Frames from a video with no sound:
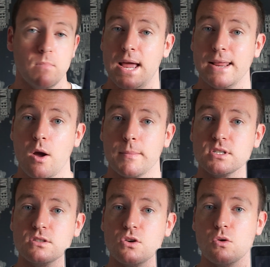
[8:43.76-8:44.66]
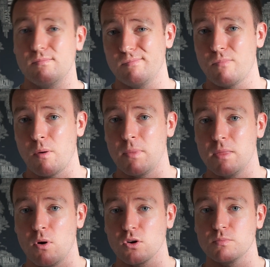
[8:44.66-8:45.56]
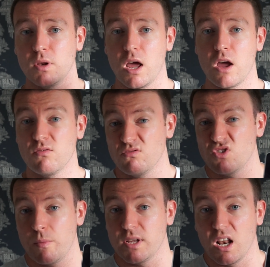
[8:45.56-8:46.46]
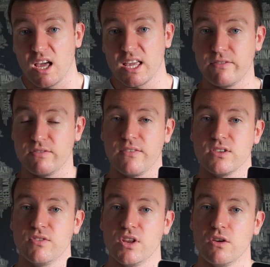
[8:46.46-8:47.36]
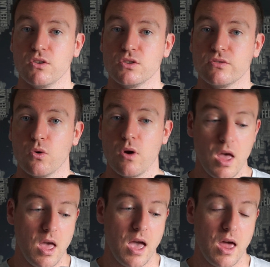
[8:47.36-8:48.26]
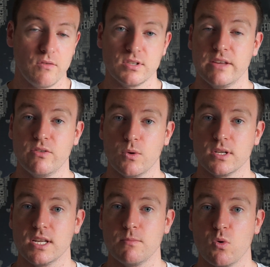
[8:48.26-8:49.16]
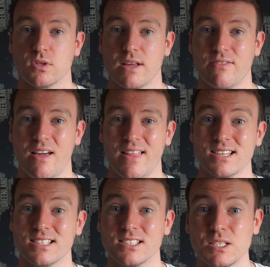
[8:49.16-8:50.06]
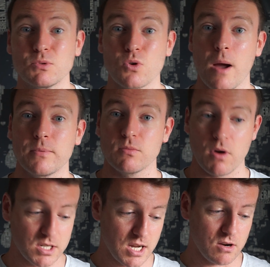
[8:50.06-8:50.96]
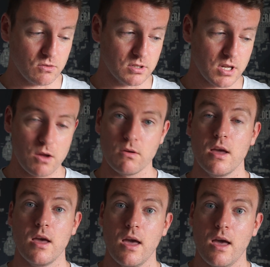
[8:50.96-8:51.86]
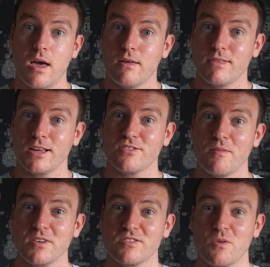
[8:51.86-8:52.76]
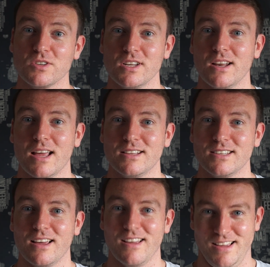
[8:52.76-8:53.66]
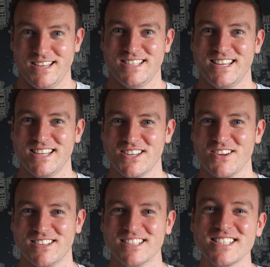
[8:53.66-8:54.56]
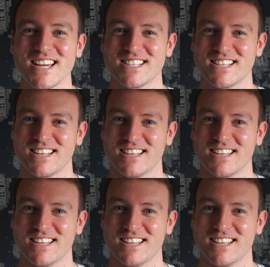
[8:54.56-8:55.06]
Any comments at all? Pop them in the box below. Drop it a like if you found this video useful. And obviously if you want to see more stuff like this, then subscribe to my channel. So thanks very much for watching, and see you soon. Cheers.